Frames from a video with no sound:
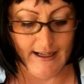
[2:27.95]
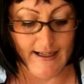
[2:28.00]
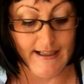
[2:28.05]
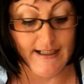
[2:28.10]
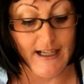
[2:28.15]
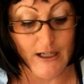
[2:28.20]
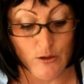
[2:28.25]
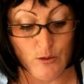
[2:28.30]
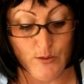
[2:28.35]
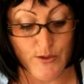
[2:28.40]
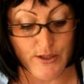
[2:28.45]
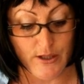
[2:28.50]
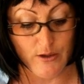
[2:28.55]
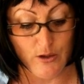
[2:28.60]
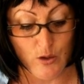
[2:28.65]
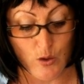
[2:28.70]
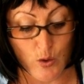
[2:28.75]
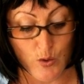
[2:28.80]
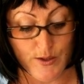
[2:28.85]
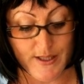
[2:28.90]
It can also
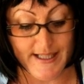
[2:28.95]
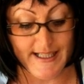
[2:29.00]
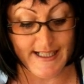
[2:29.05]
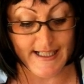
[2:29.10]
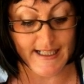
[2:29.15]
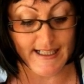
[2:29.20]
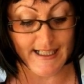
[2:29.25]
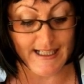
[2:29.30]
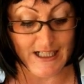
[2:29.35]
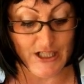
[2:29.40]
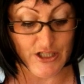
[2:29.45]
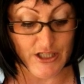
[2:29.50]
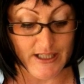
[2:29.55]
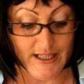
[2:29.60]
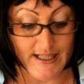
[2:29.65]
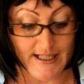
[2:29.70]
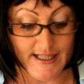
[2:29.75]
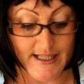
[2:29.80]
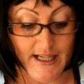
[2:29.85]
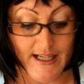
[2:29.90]
cause skin
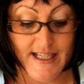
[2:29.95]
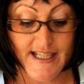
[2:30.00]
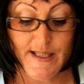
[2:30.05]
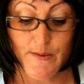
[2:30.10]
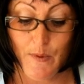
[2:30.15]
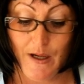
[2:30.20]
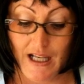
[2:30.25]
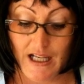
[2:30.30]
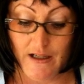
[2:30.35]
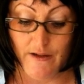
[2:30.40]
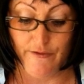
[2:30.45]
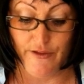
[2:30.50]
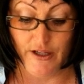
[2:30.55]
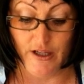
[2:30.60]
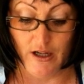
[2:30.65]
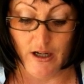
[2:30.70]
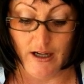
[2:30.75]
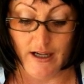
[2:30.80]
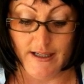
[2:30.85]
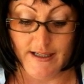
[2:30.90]
lesions, swelling of
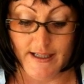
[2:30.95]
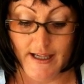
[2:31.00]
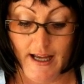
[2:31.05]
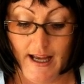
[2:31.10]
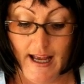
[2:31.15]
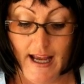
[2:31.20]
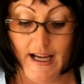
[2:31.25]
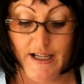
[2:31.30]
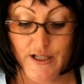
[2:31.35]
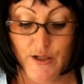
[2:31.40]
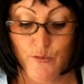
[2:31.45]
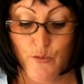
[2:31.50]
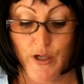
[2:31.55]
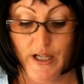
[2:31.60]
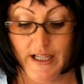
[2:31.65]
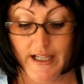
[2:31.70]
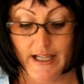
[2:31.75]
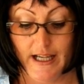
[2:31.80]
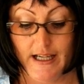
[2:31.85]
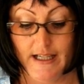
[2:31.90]
the eyes, and in
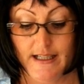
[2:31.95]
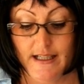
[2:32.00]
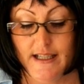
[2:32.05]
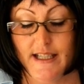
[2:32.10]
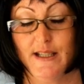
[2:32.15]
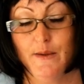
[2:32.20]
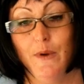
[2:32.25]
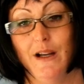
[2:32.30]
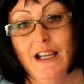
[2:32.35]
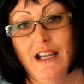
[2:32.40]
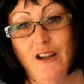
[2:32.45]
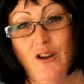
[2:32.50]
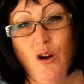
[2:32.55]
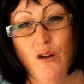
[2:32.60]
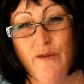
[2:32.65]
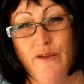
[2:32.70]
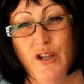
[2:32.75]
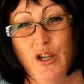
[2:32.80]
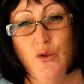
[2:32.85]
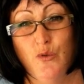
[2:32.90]
rare cases, swelling
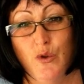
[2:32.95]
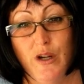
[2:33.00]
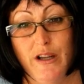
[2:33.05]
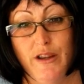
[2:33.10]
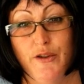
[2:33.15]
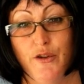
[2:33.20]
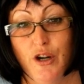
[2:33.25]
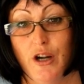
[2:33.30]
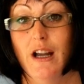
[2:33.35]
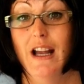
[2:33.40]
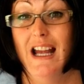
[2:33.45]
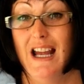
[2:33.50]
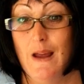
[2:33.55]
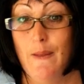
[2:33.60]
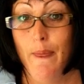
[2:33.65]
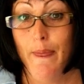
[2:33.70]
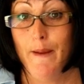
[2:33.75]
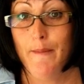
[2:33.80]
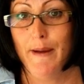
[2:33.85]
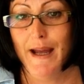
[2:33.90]
of the urethra
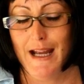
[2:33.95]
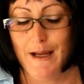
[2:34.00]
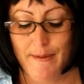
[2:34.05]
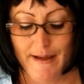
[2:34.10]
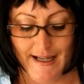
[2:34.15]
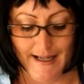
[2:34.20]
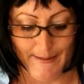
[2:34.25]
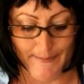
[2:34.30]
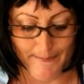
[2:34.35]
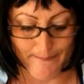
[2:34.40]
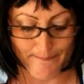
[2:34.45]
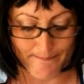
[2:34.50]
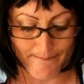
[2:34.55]
in the baby.